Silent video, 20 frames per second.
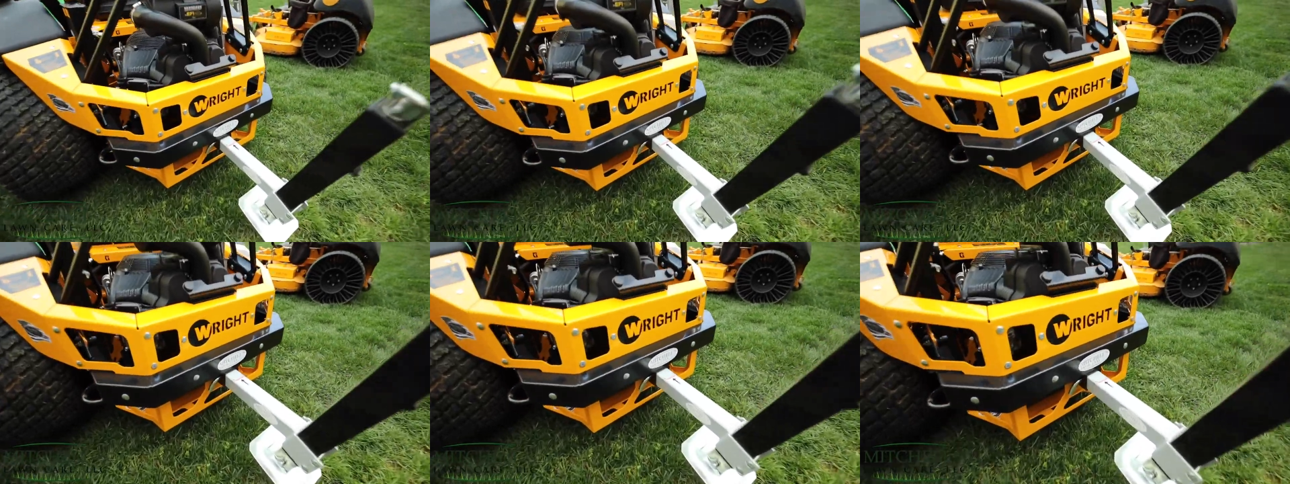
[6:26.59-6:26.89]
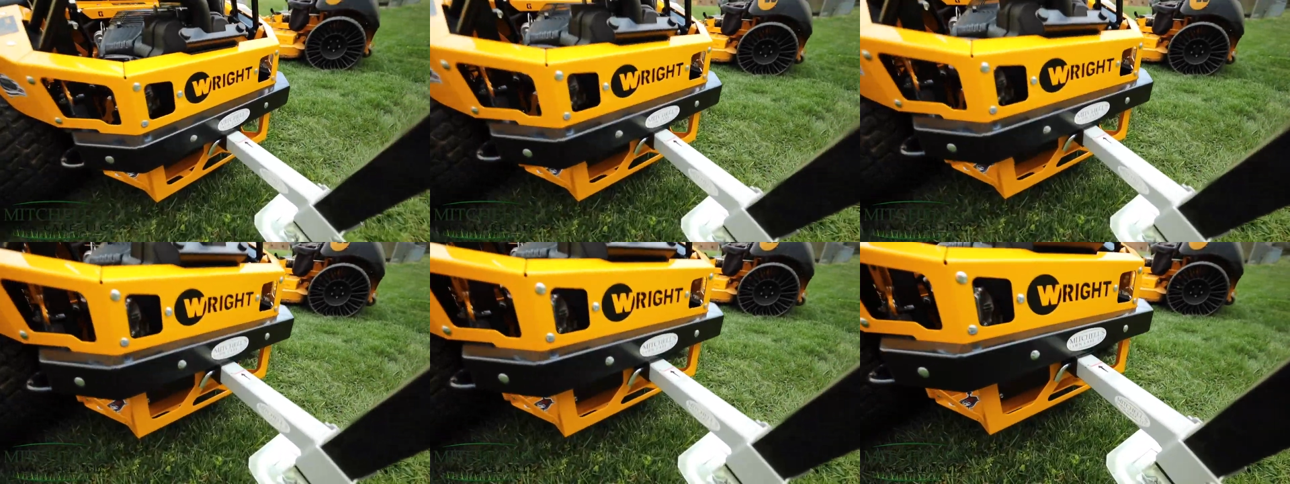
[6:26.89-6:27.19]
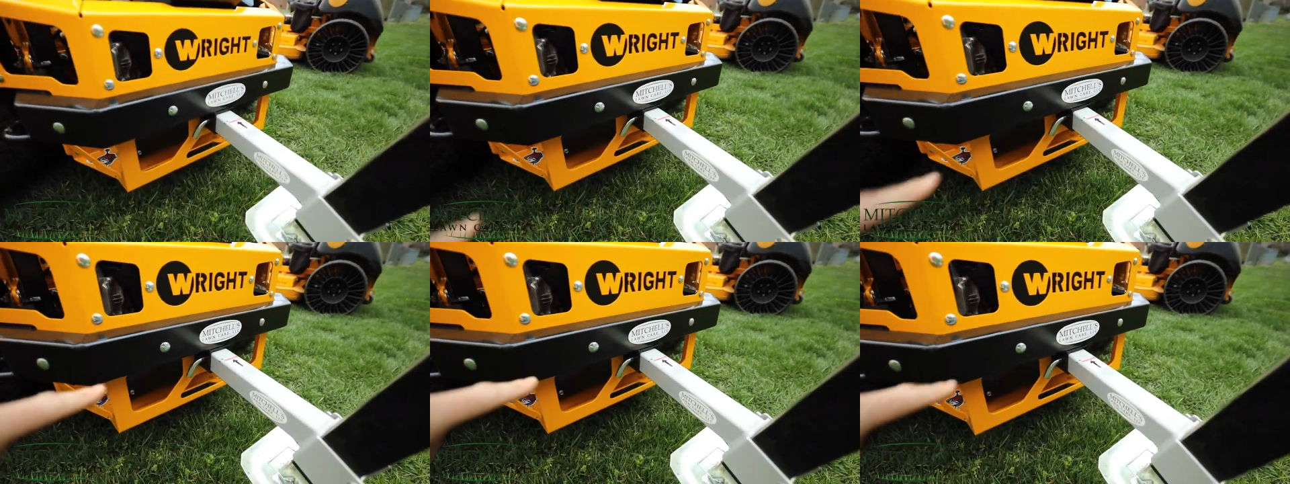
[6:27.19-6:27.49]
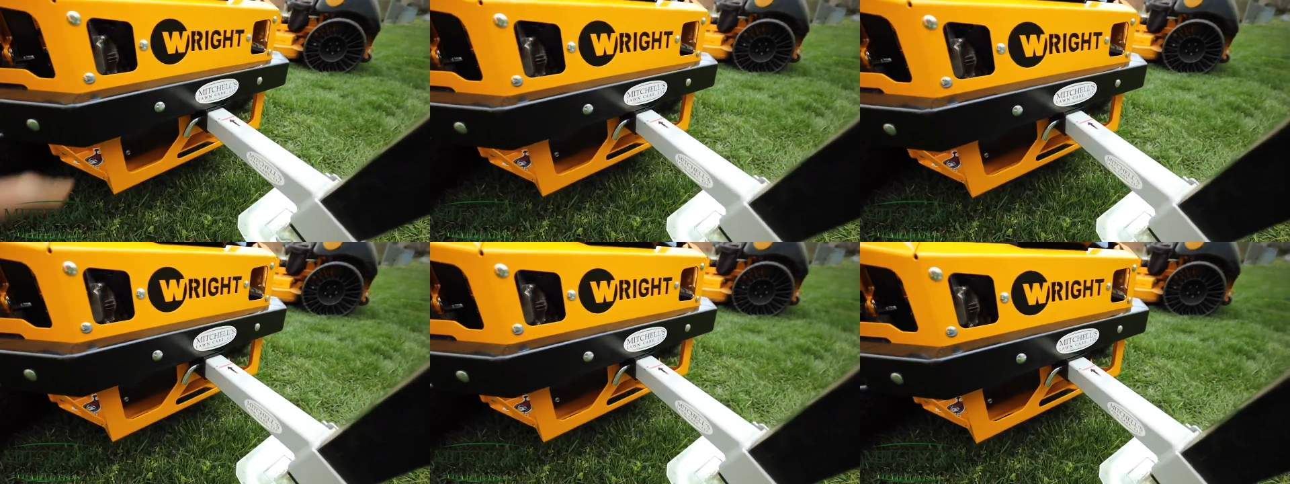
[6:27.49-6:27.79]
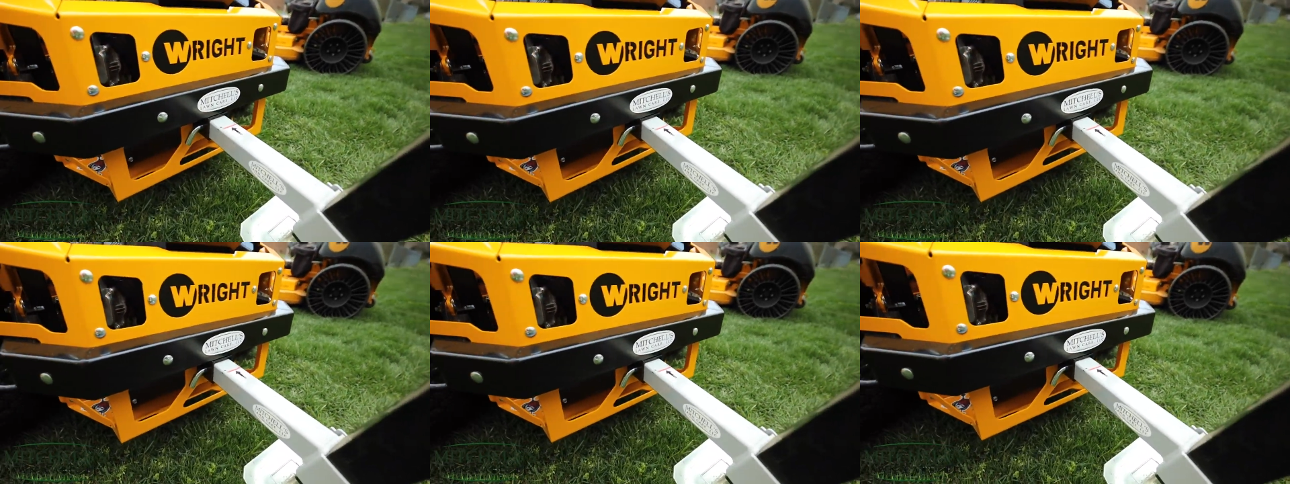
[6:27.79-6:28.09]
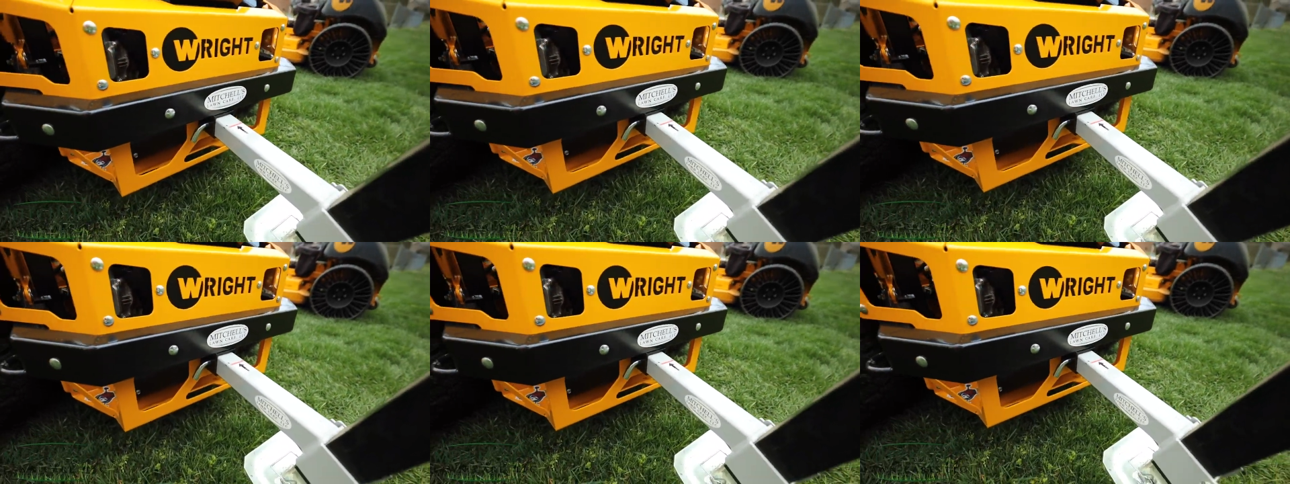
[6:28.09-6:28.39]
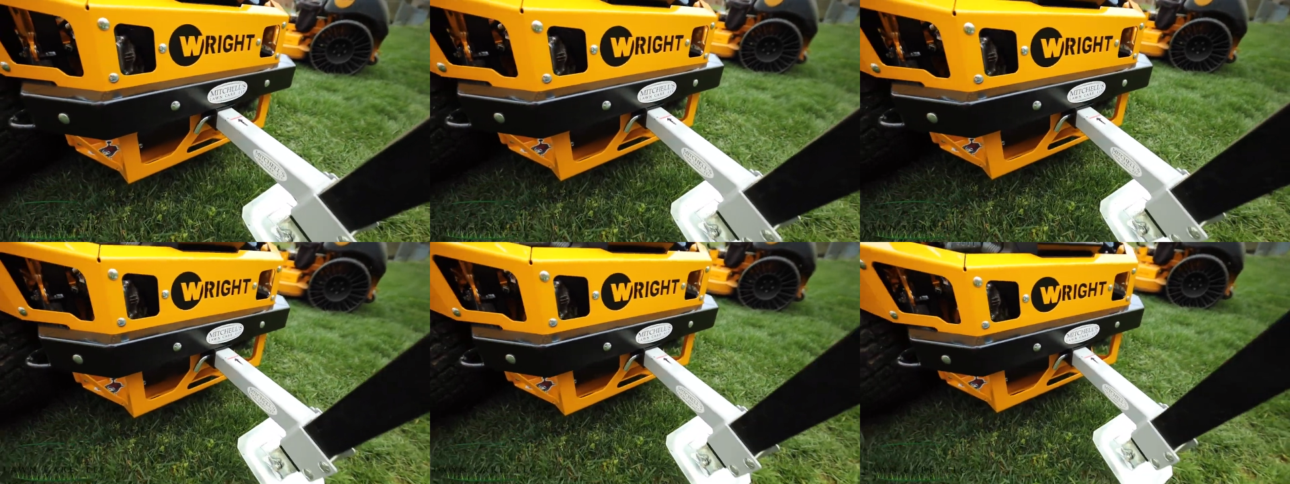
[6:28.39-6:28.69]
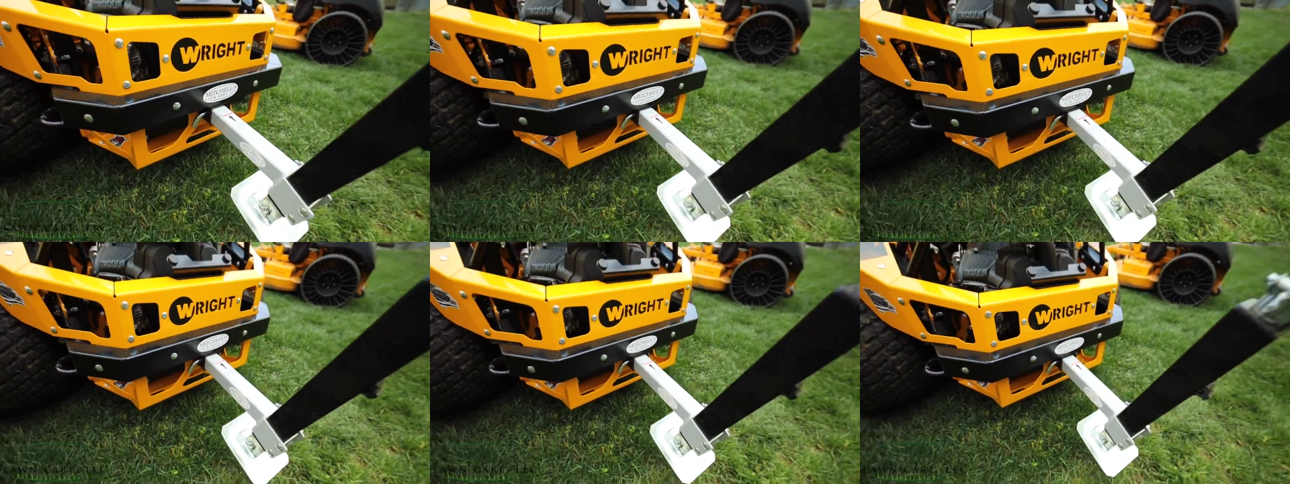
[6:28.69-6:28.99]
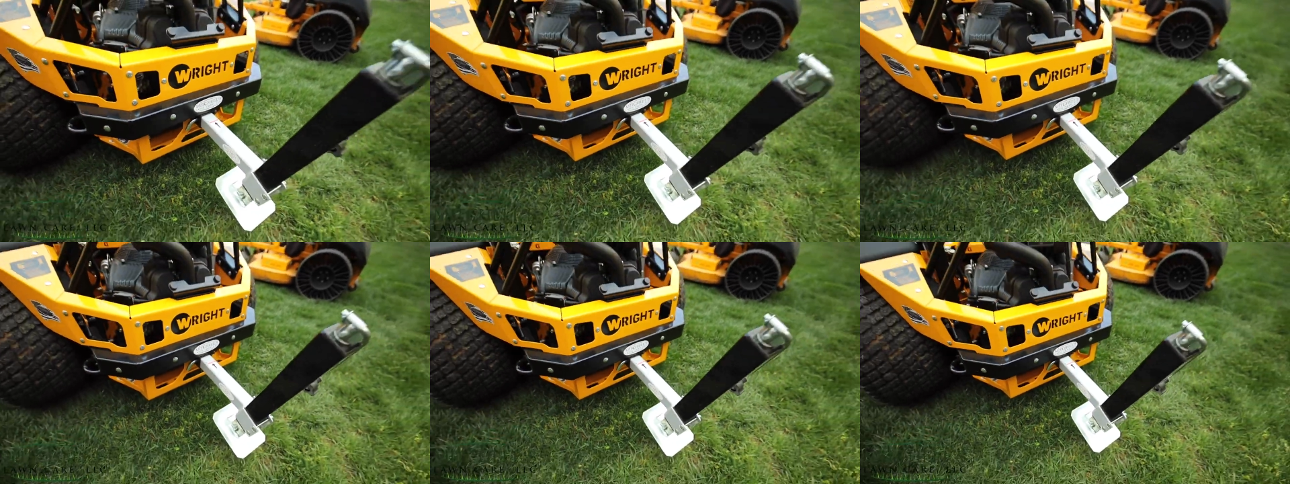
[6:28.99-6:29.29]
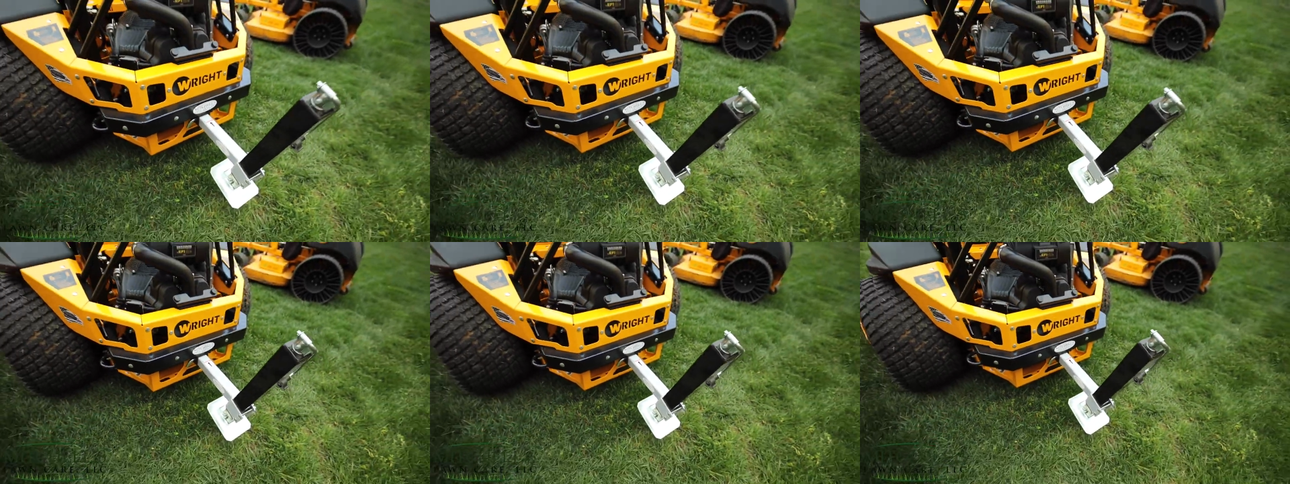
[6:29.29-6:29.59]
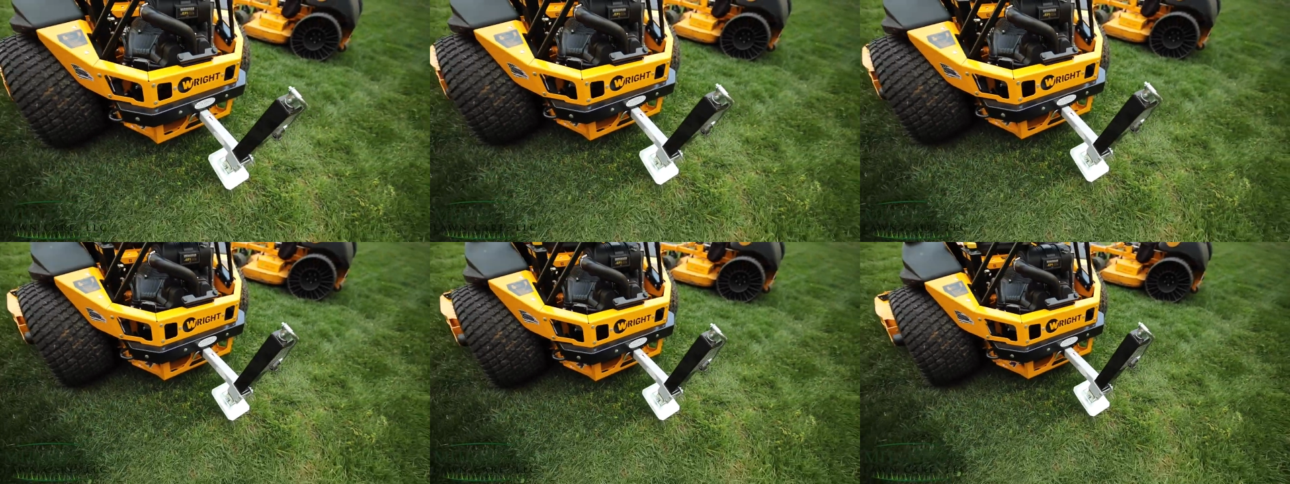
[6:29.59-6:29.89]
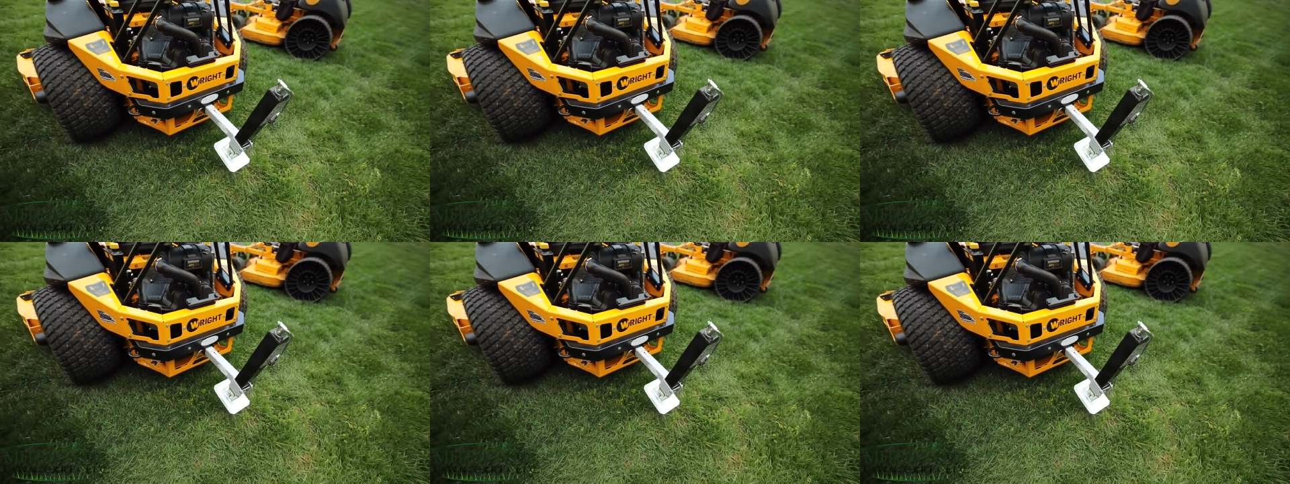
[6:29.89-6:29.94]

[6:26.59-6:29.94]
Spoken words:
(no speaker visible)